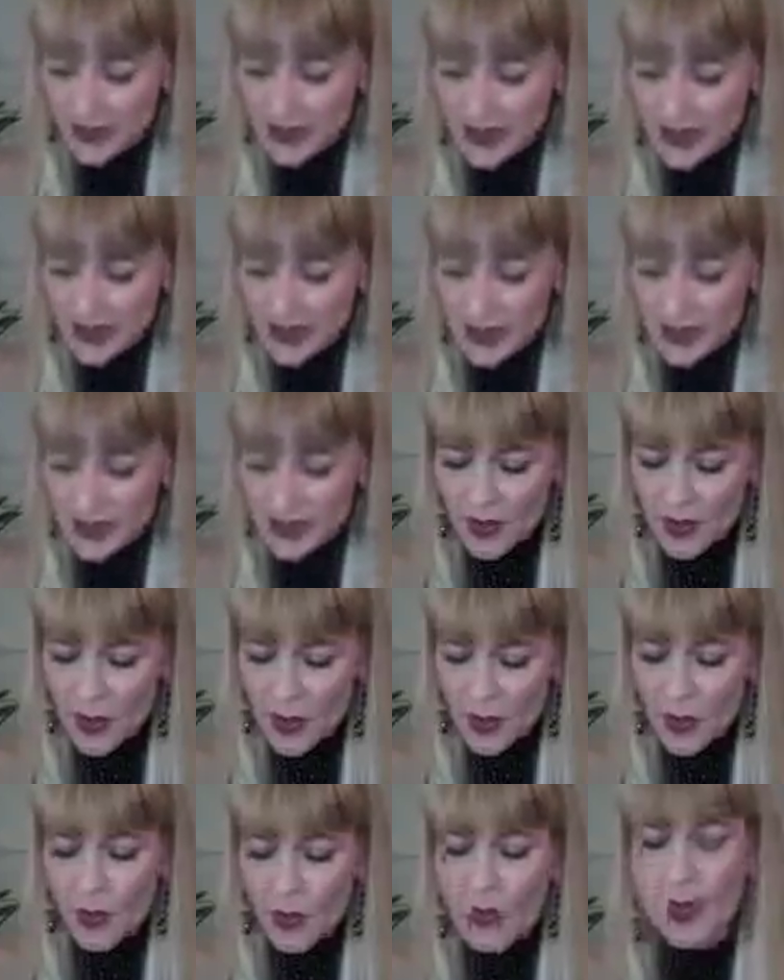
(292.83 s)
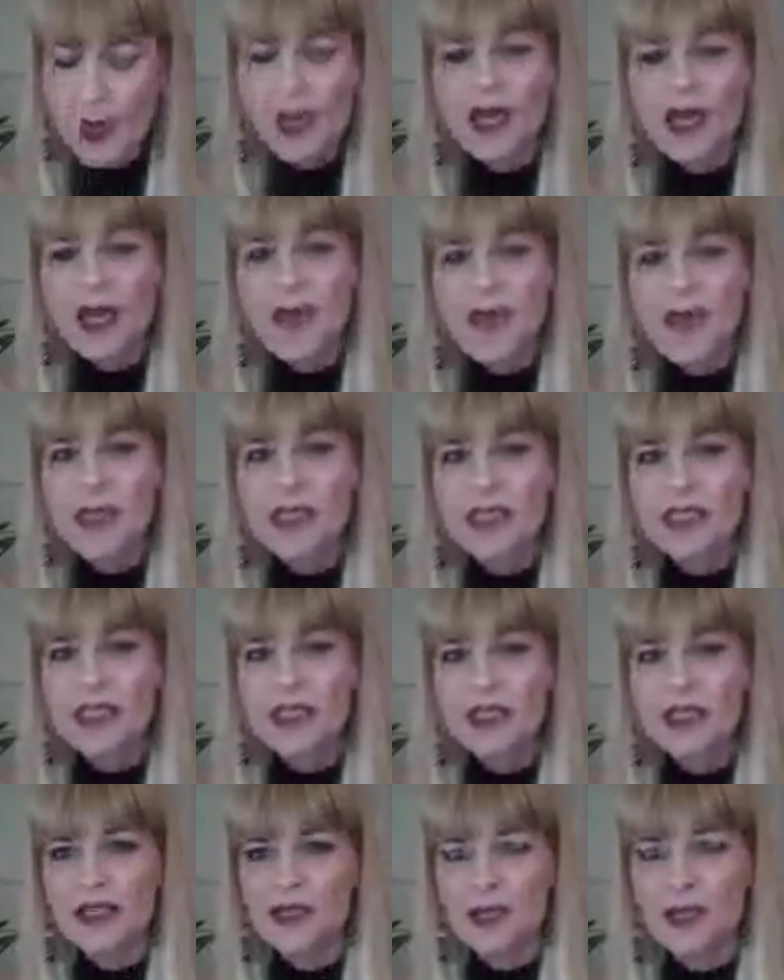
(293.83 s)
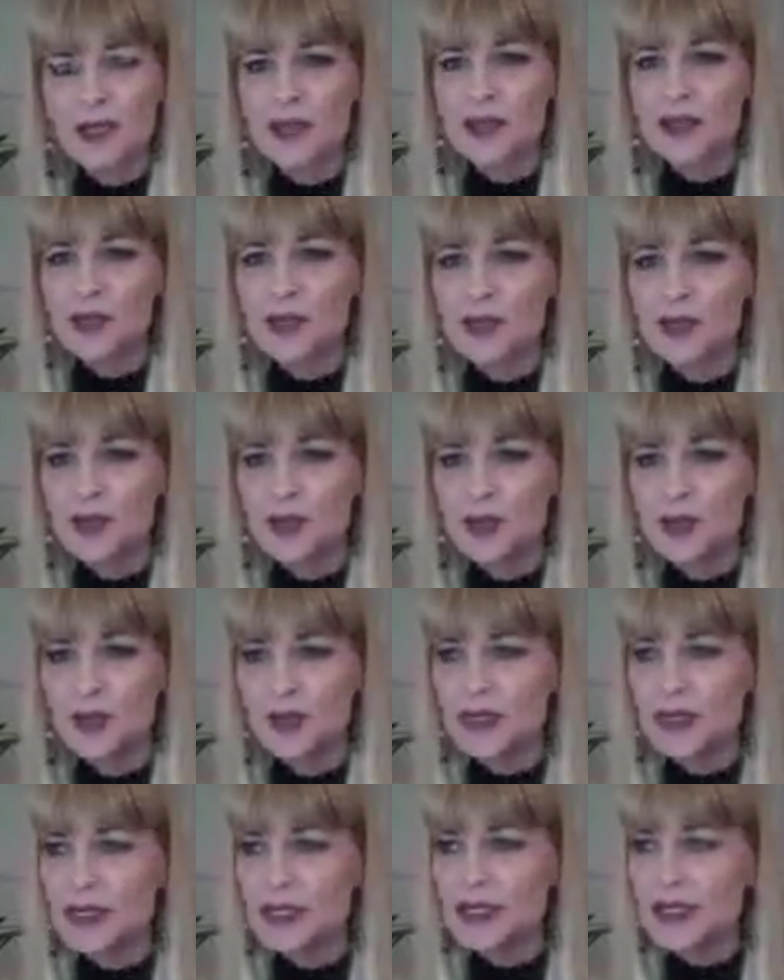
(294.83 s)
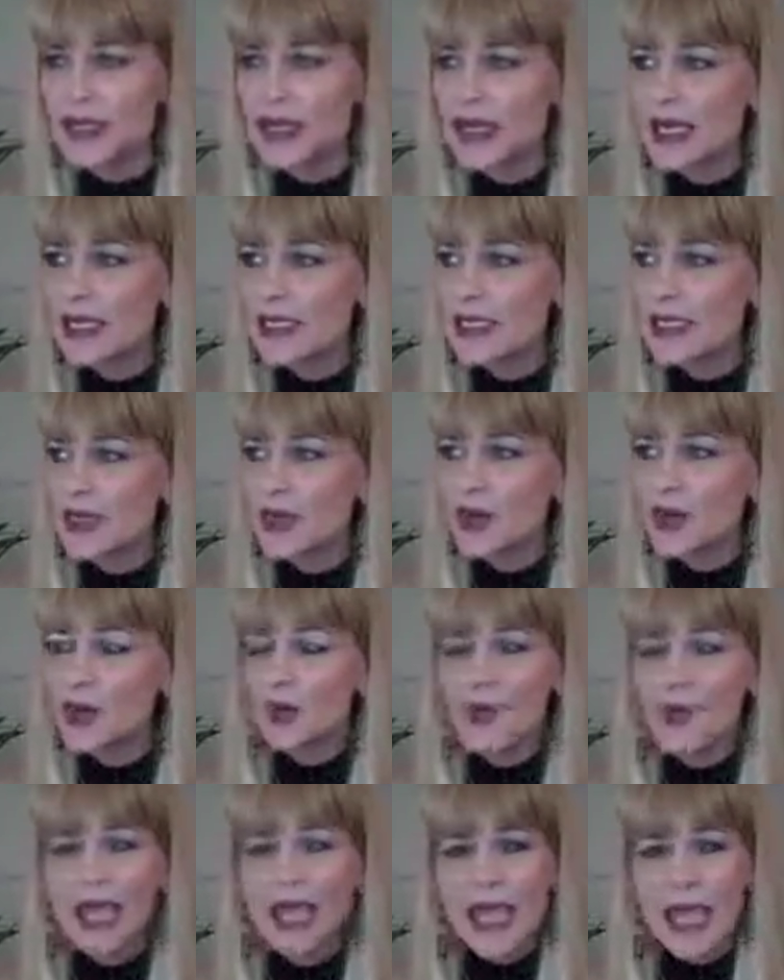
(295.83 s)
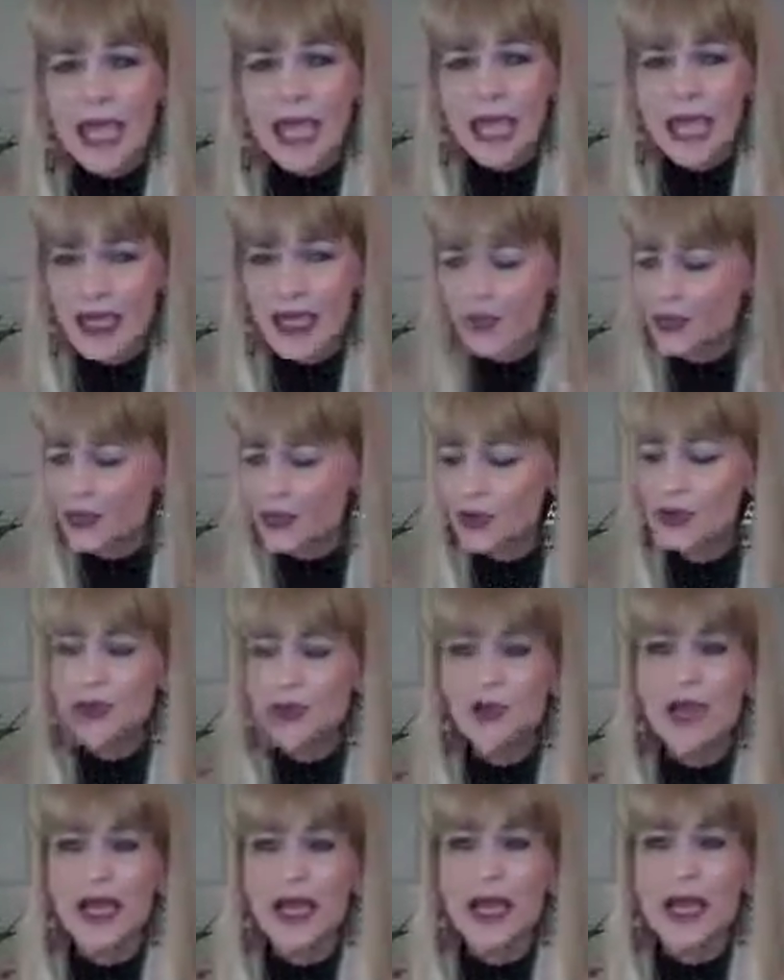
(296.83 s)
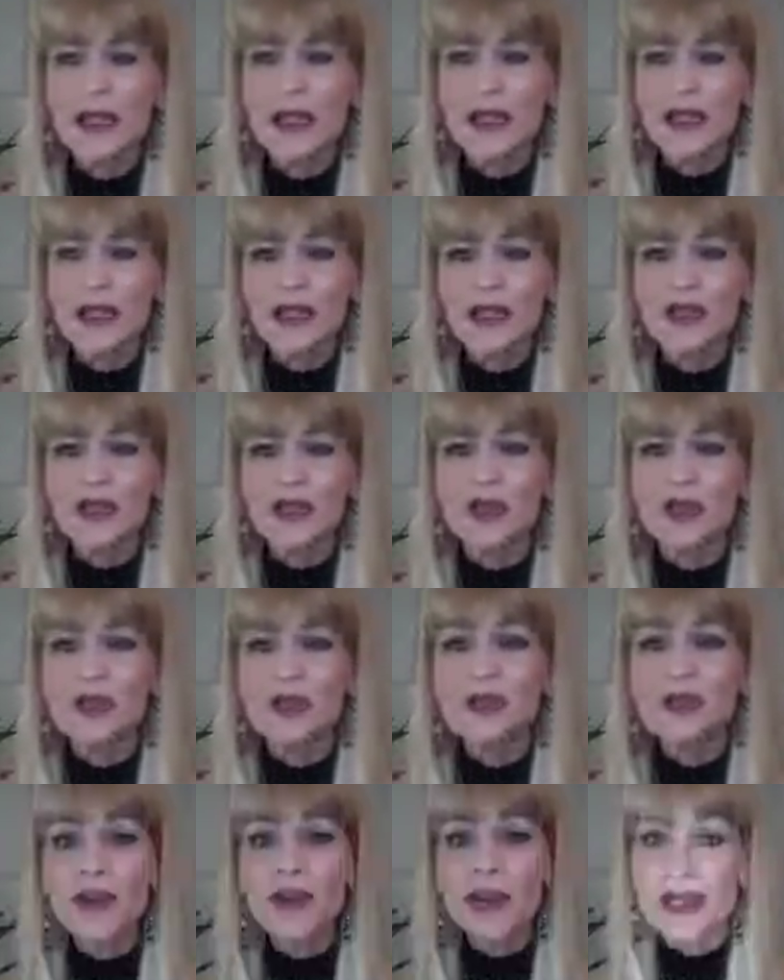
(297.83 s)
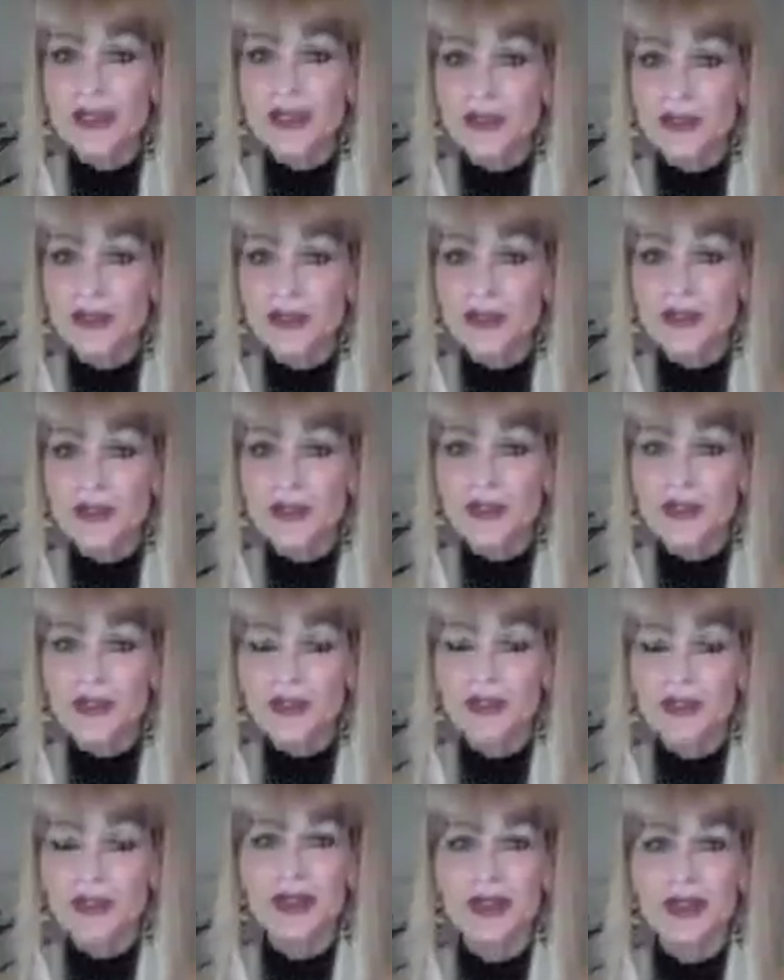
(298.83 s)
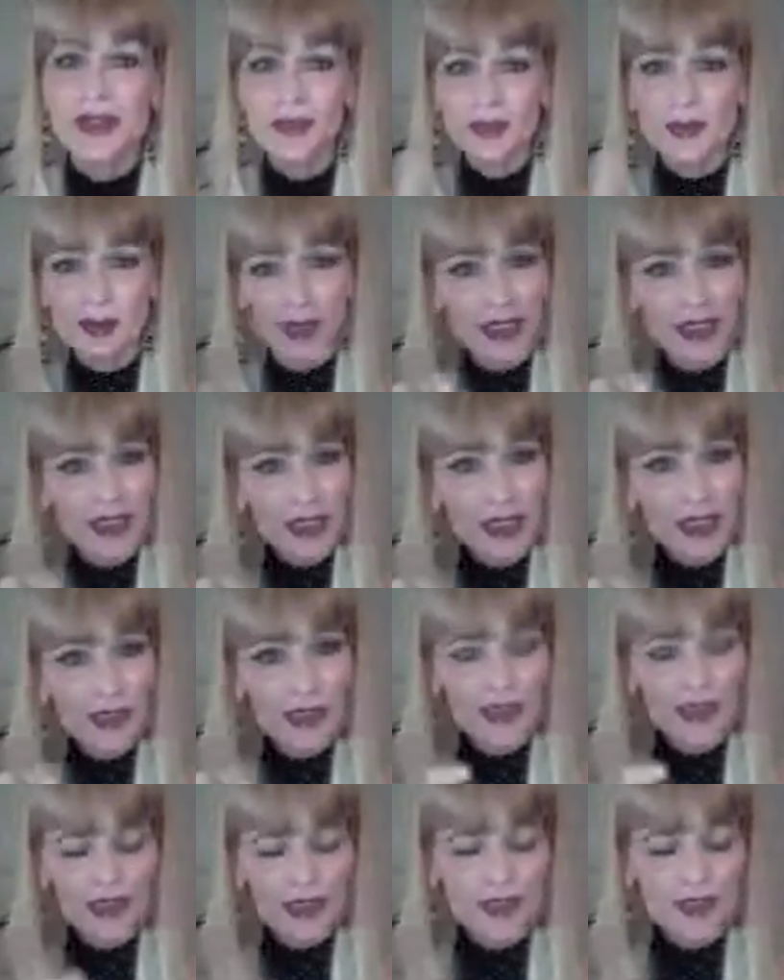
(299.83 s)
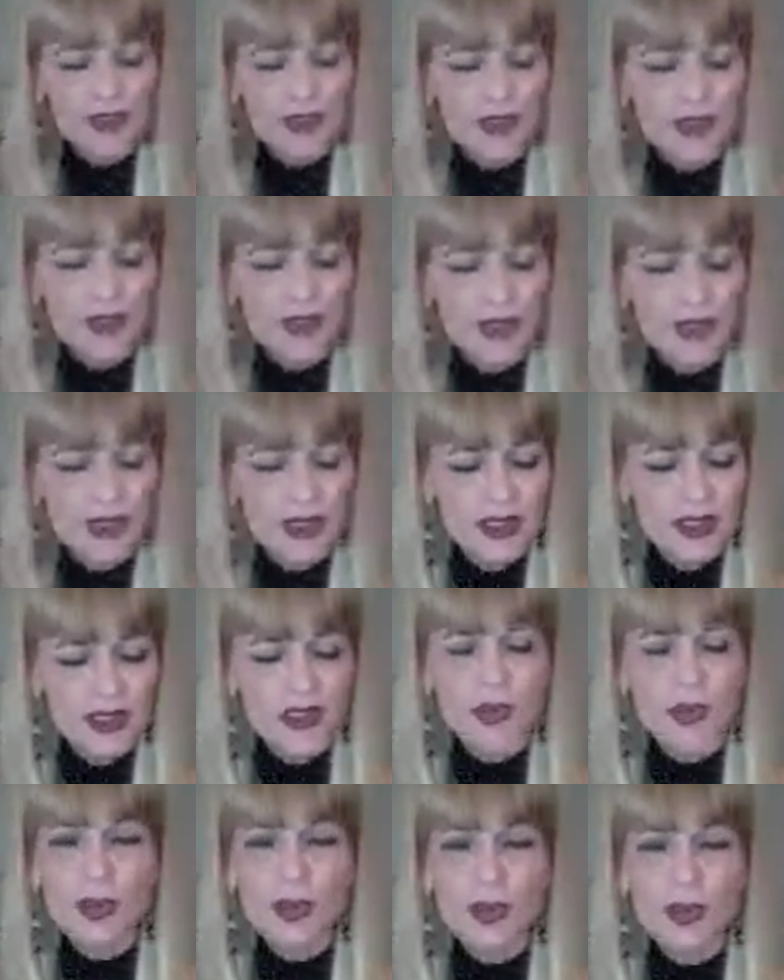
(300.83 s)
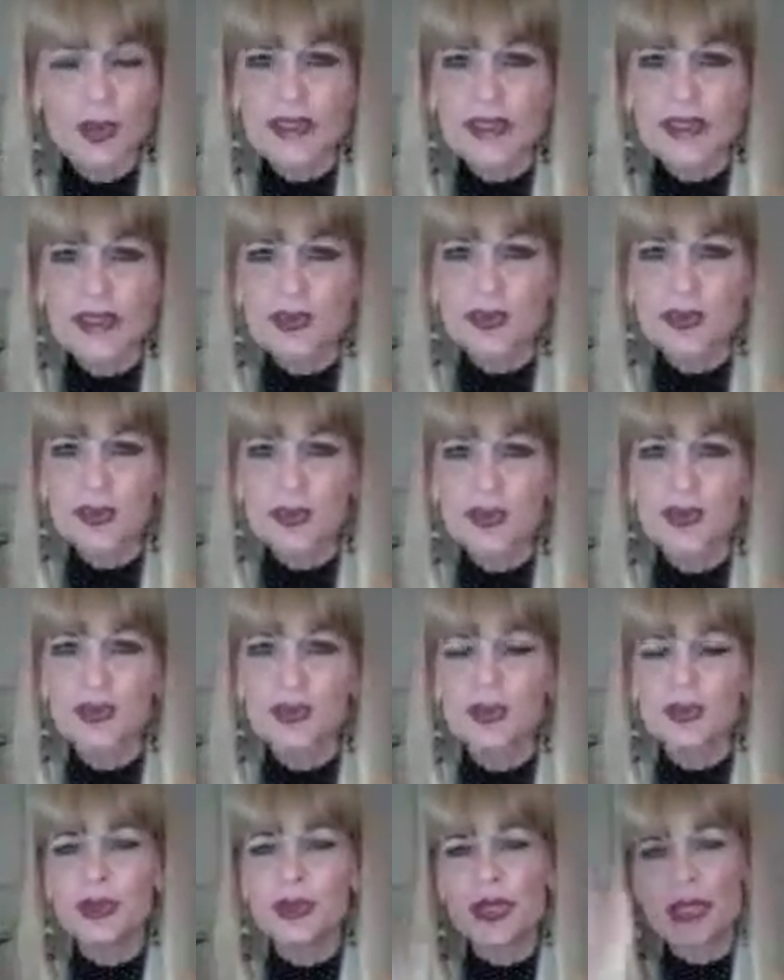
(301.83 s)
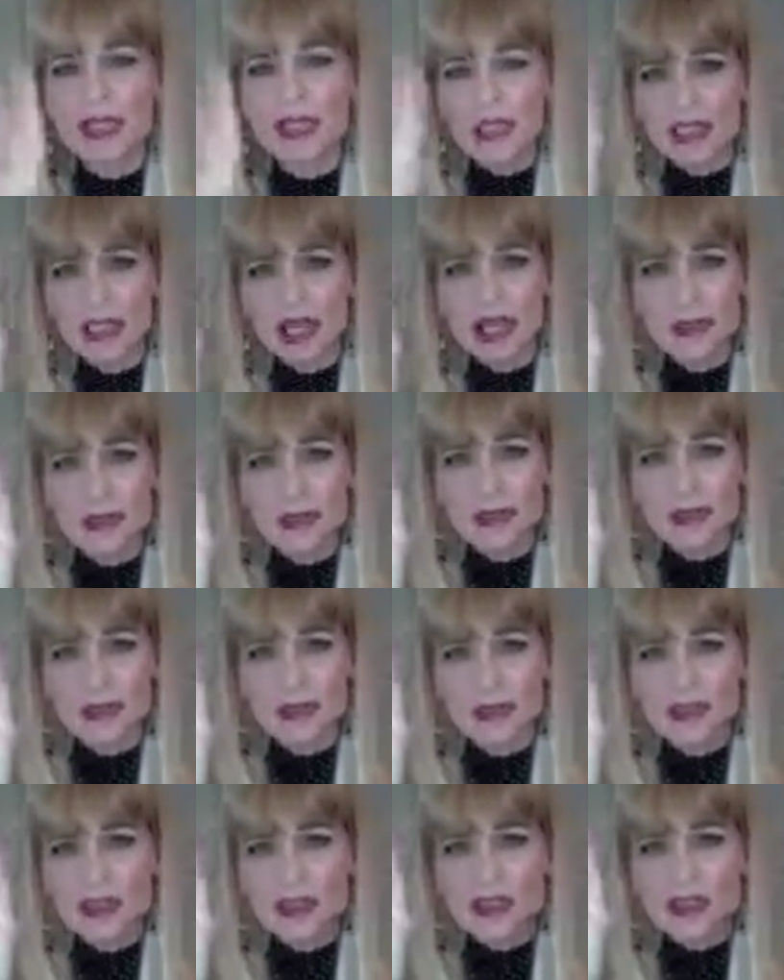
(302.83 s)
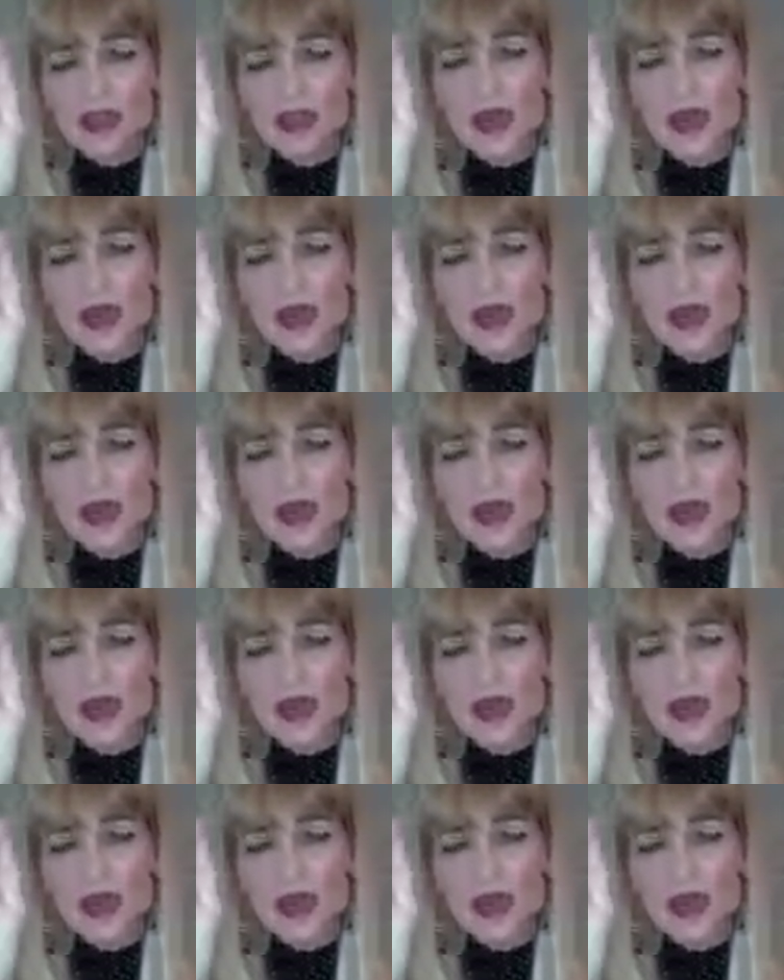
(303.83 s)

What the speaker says: Now, what I want to talk about too is that we have, or you have in your files, right there in front of you in the Product Central group, at the top in the files, you